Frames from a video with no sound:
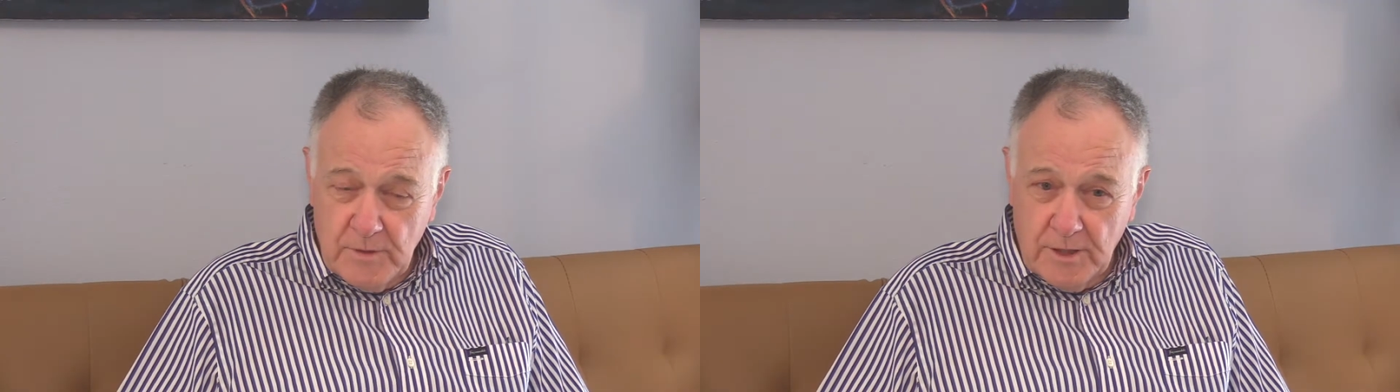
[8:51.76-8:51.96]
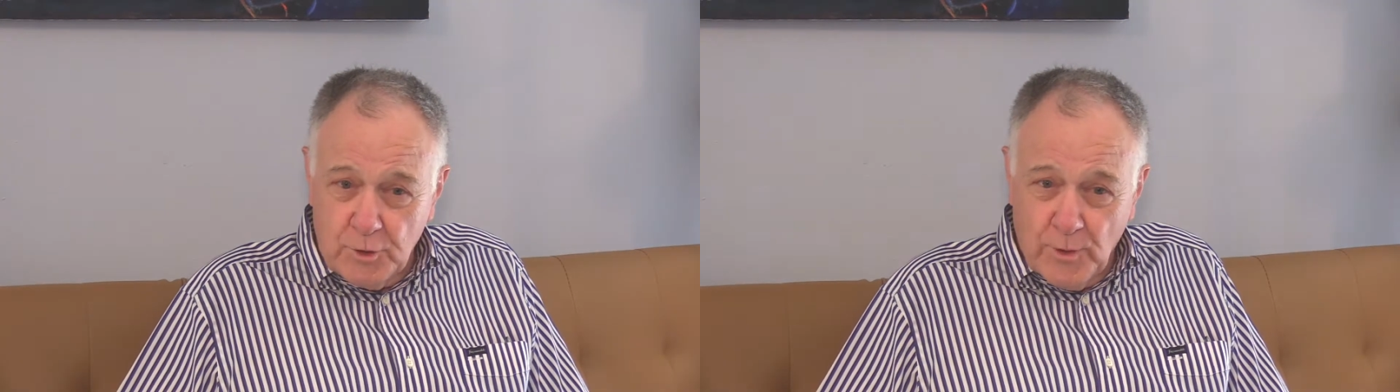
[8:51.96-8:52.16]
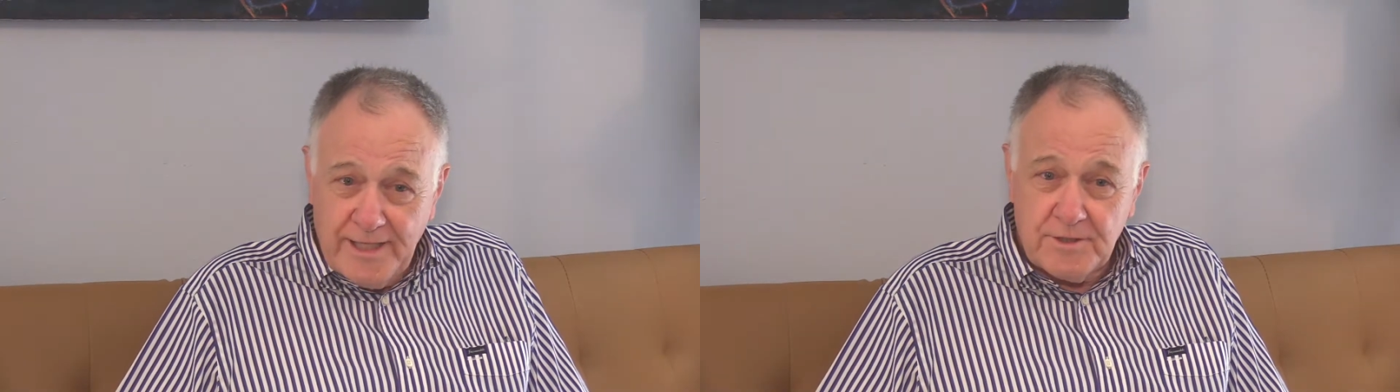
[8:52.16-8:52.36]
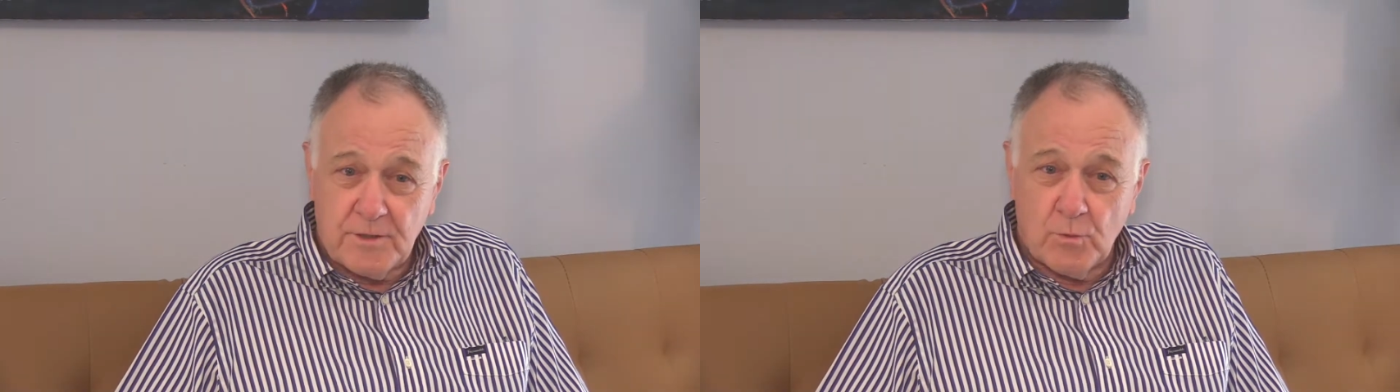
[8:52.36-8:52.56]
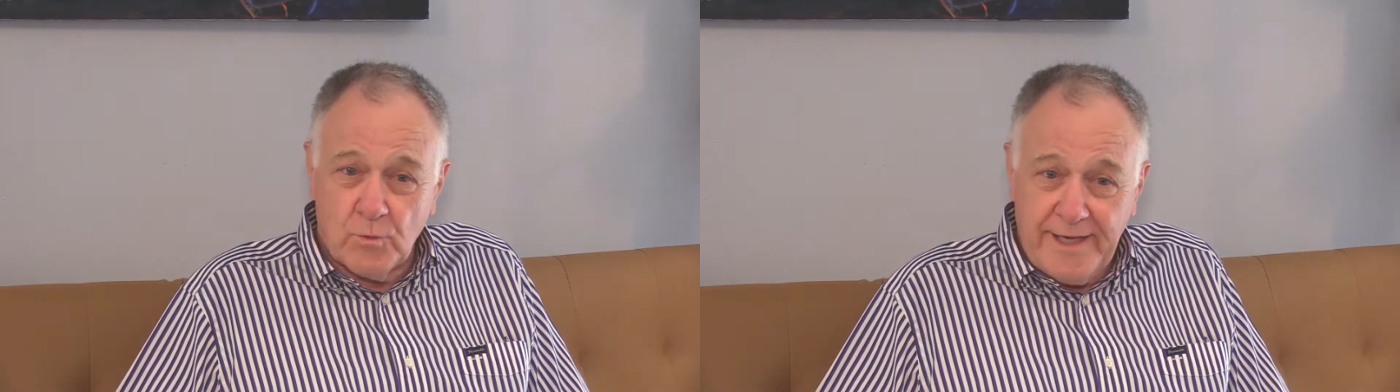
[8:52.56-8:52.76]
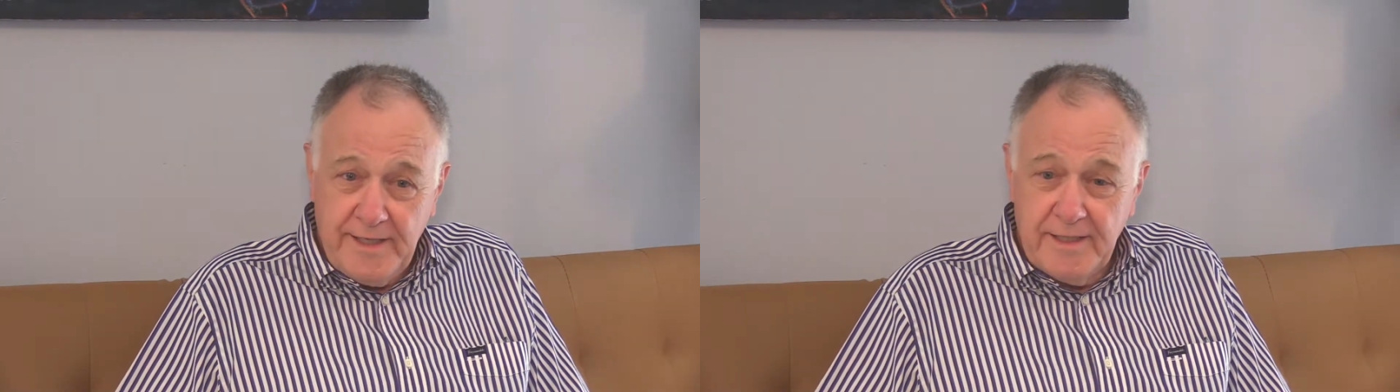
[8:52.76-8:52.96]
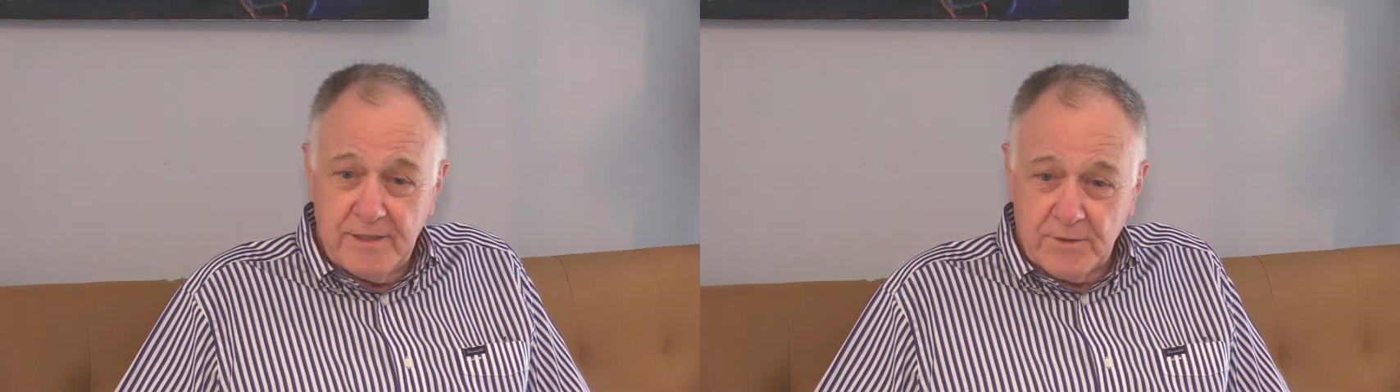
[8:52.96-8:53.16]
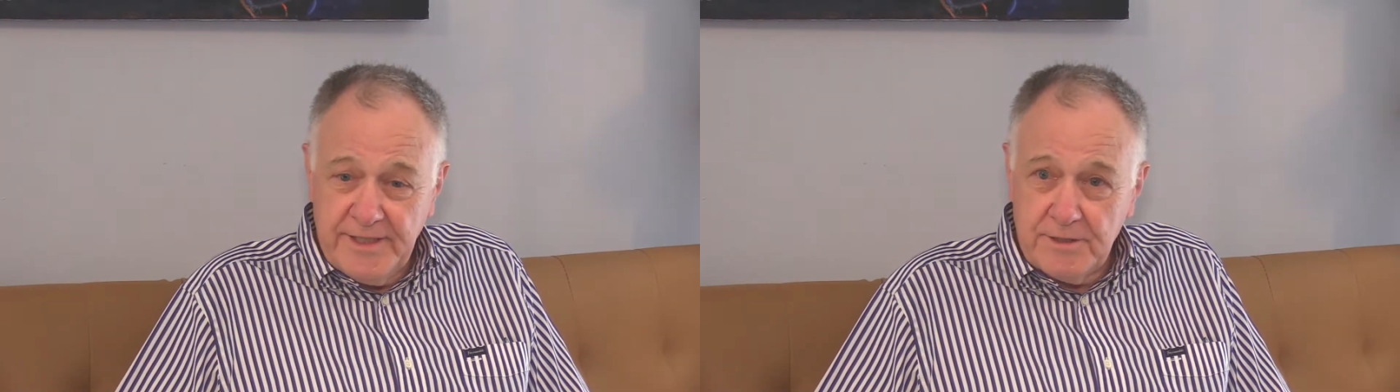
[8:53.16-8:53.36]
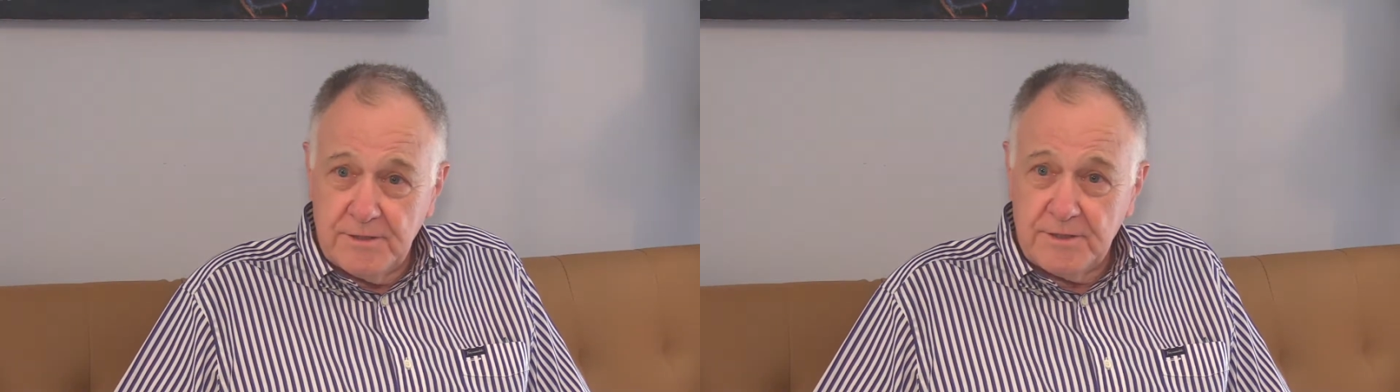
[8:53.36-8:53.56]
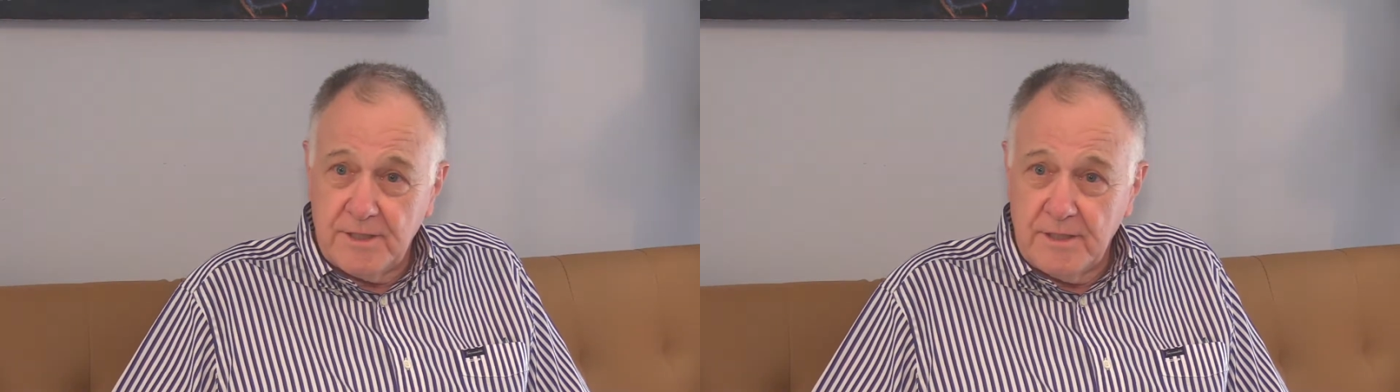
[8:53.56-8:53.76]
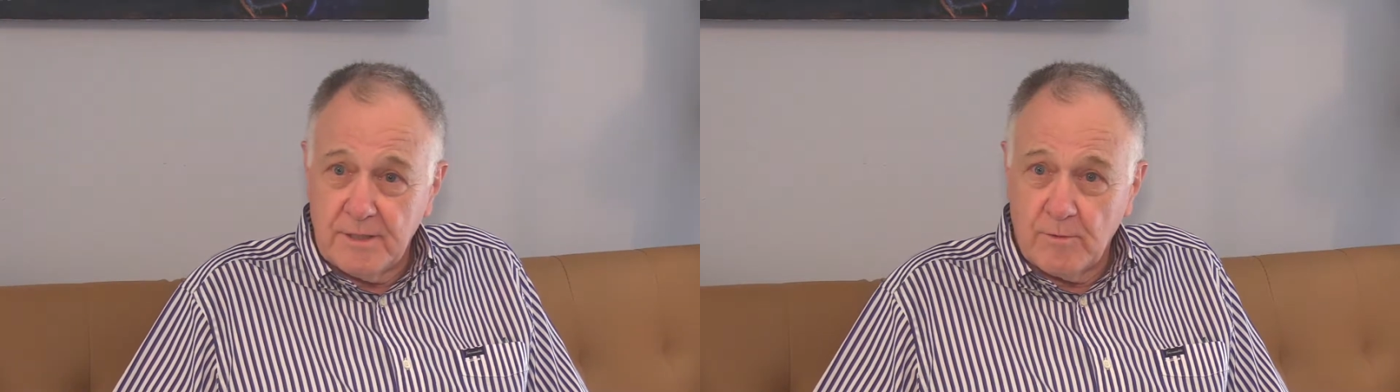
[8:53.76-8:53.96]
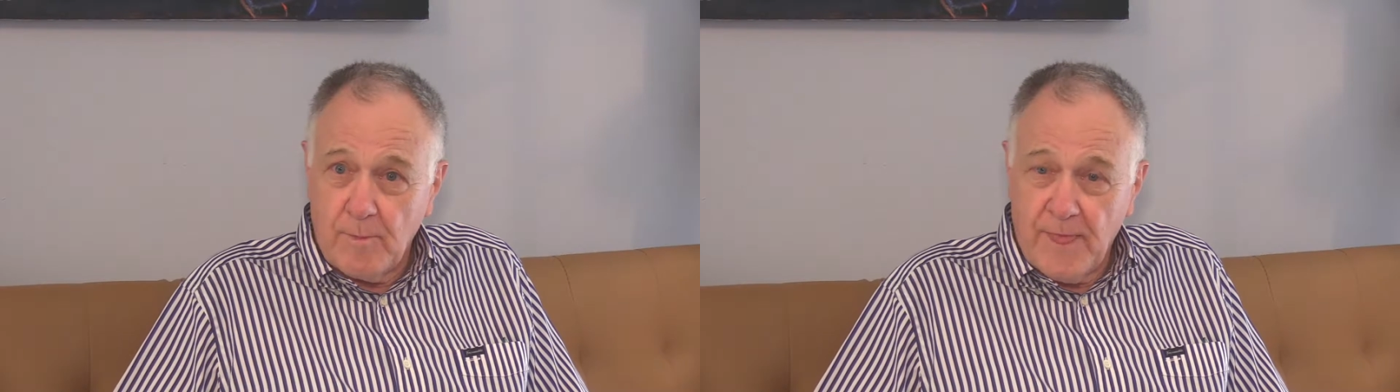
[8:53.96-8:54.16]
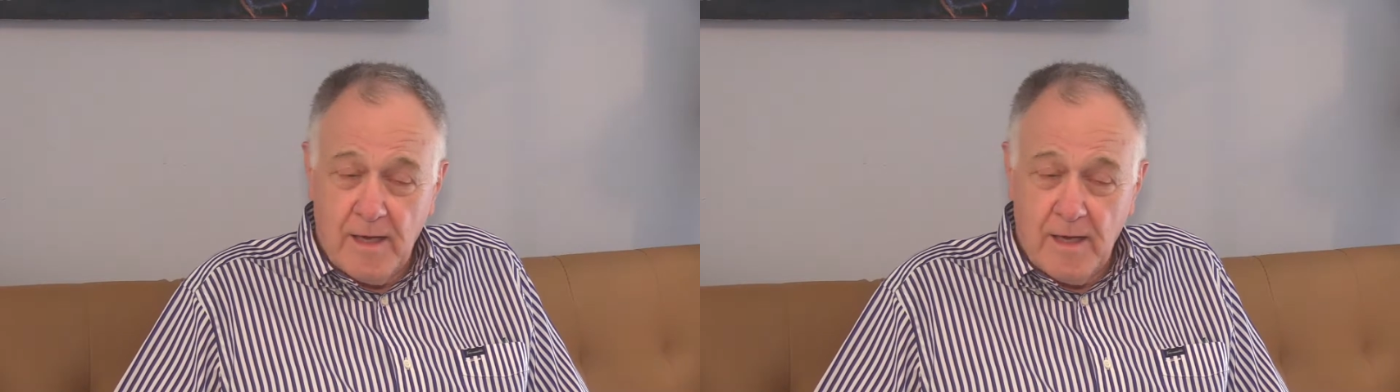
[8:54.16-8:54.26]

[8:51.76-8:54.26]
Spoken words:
addressed rate increases in